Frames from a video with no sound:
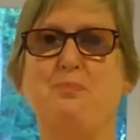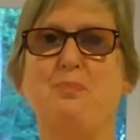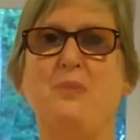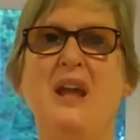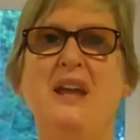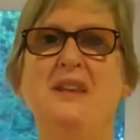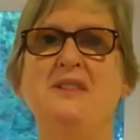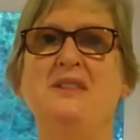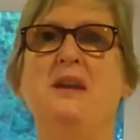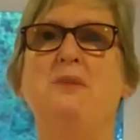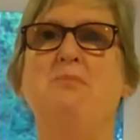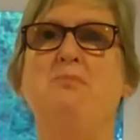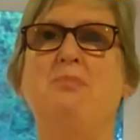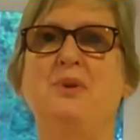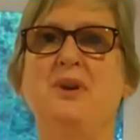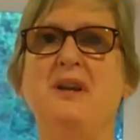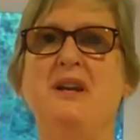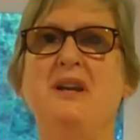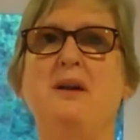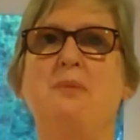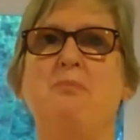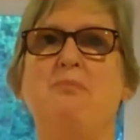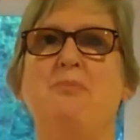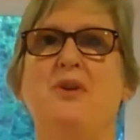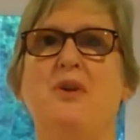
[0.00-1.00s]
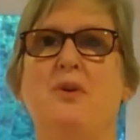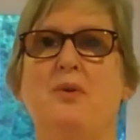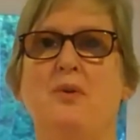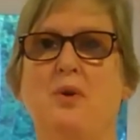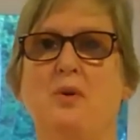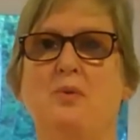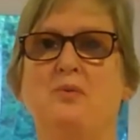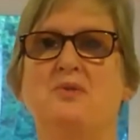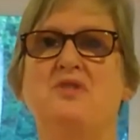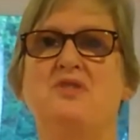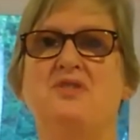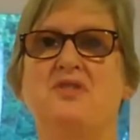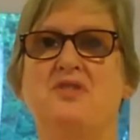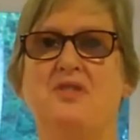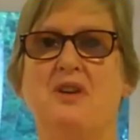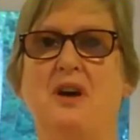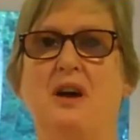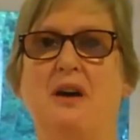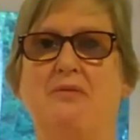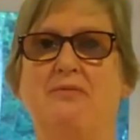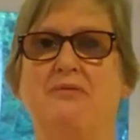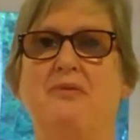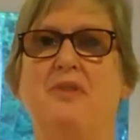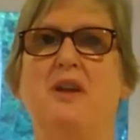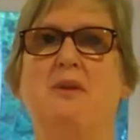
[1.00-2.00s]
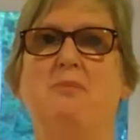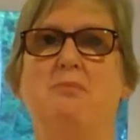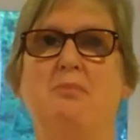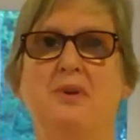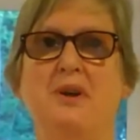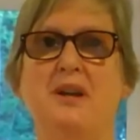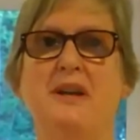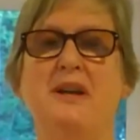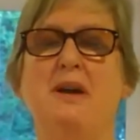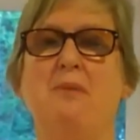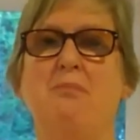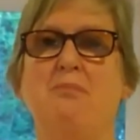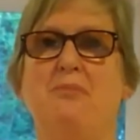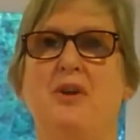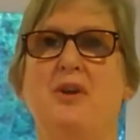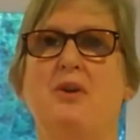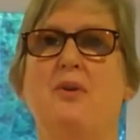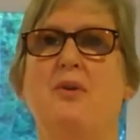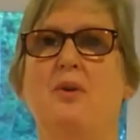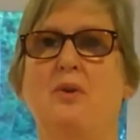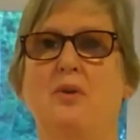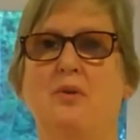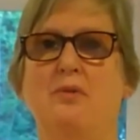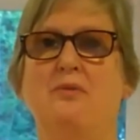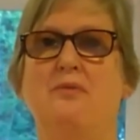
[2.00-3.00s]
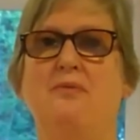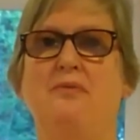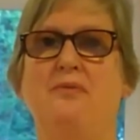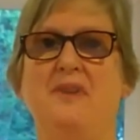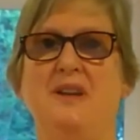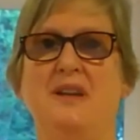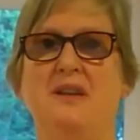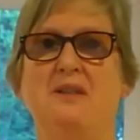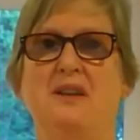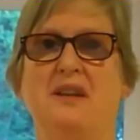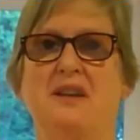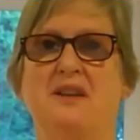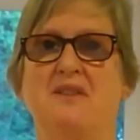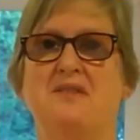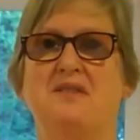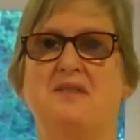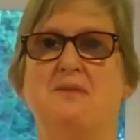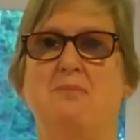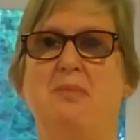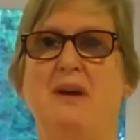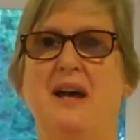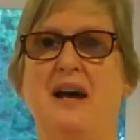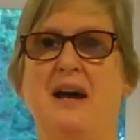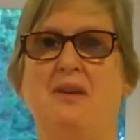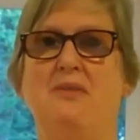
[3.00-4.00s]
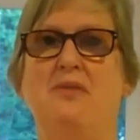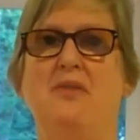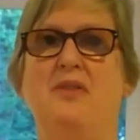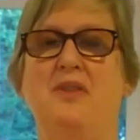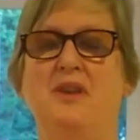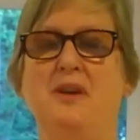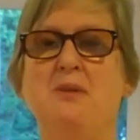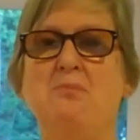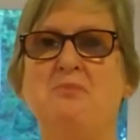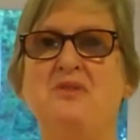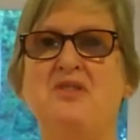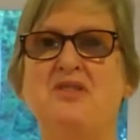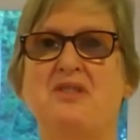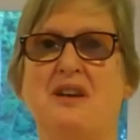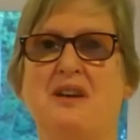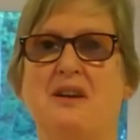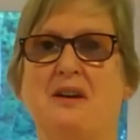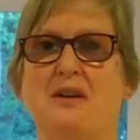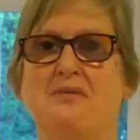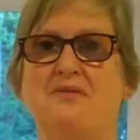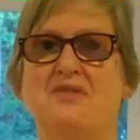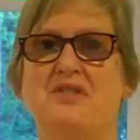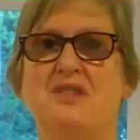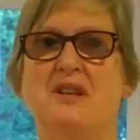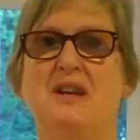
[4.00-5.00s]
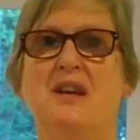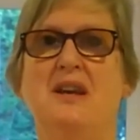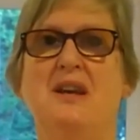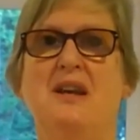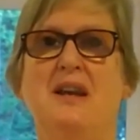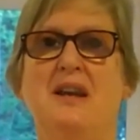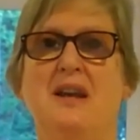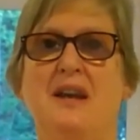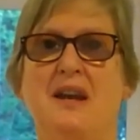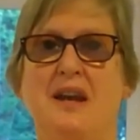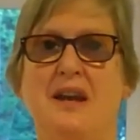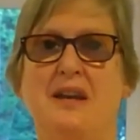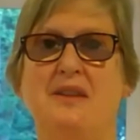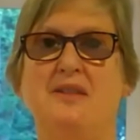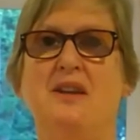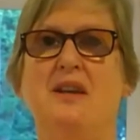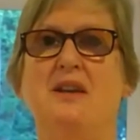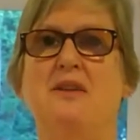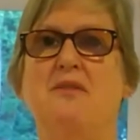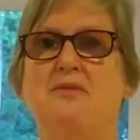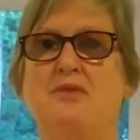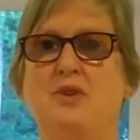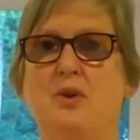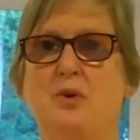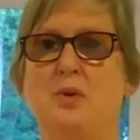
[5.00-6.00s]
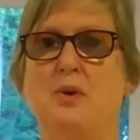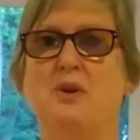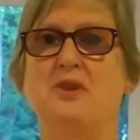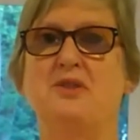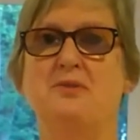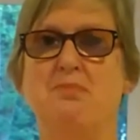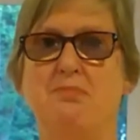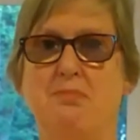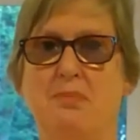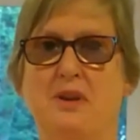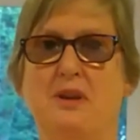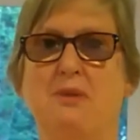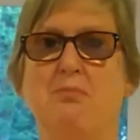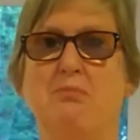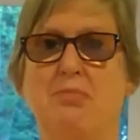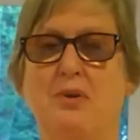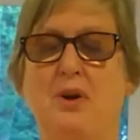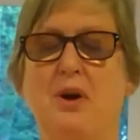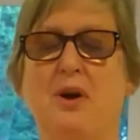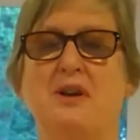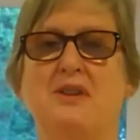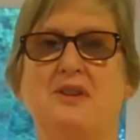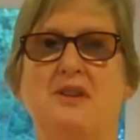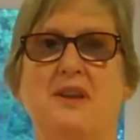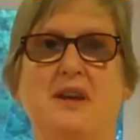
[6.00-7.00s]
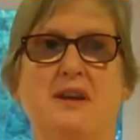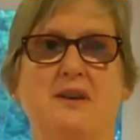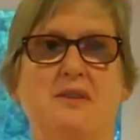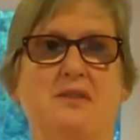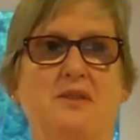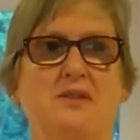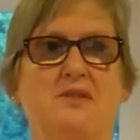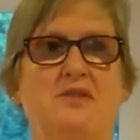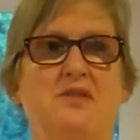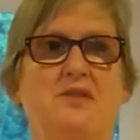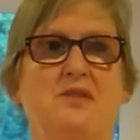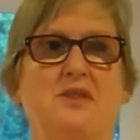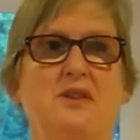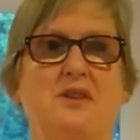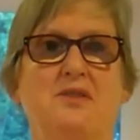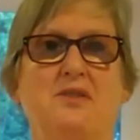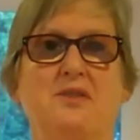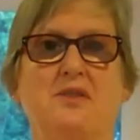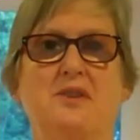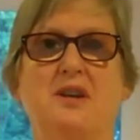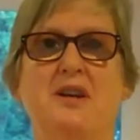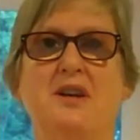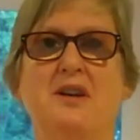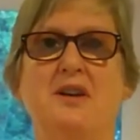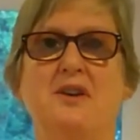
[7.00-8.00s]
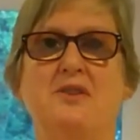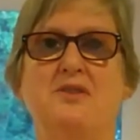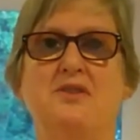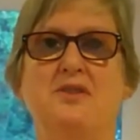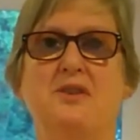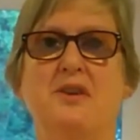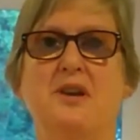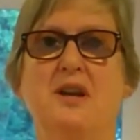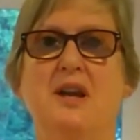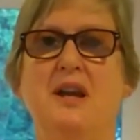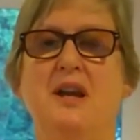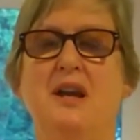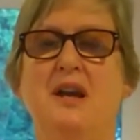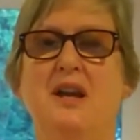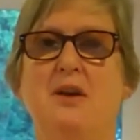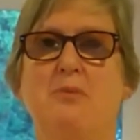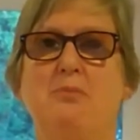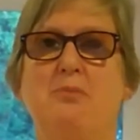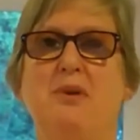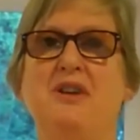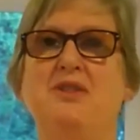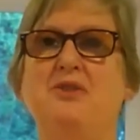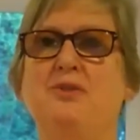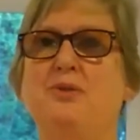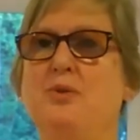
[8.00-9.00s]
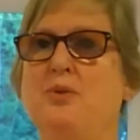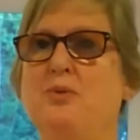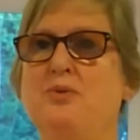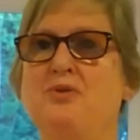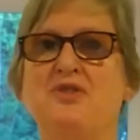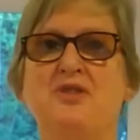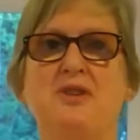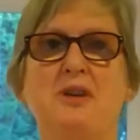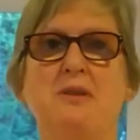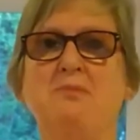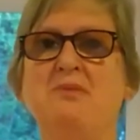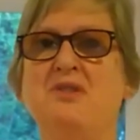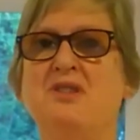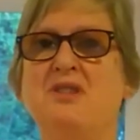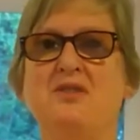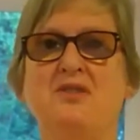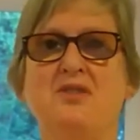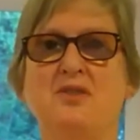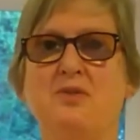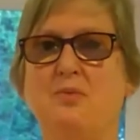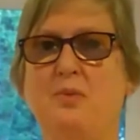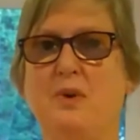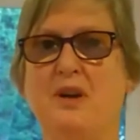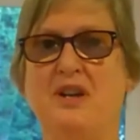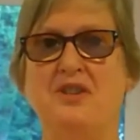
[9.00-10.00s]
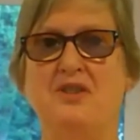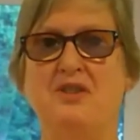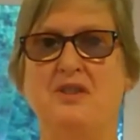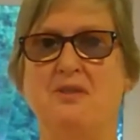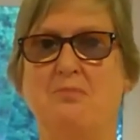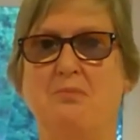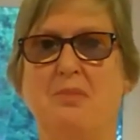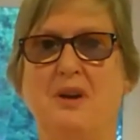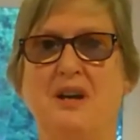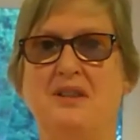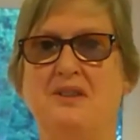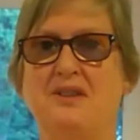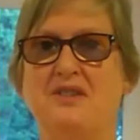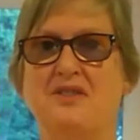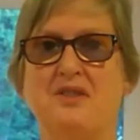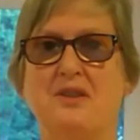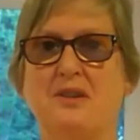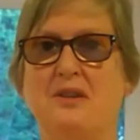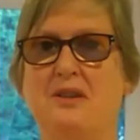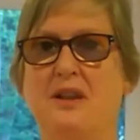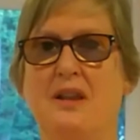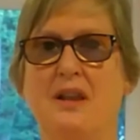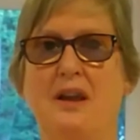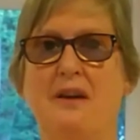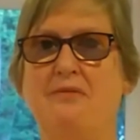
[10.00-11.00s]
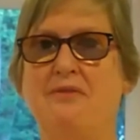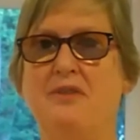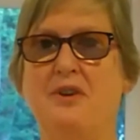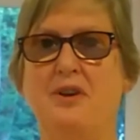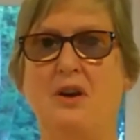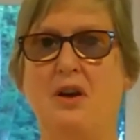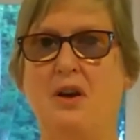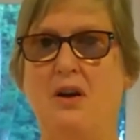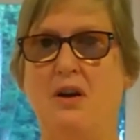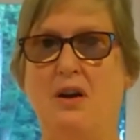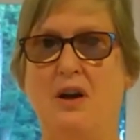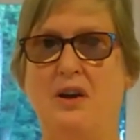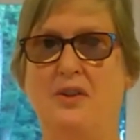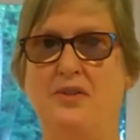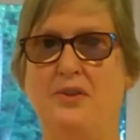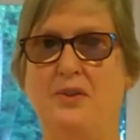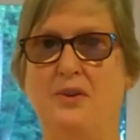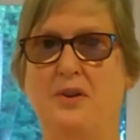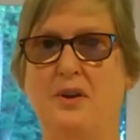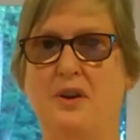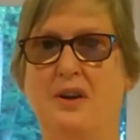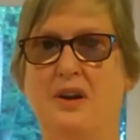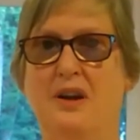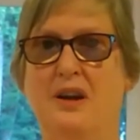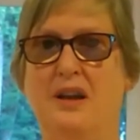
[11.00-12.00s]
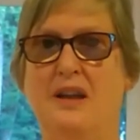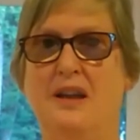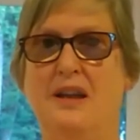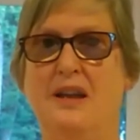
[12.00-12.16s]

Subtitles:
And they bring up their own stuff. They bring up their own feelings about themselves. And they, of course, impart that onto the other character. But through some situation, by this clever author,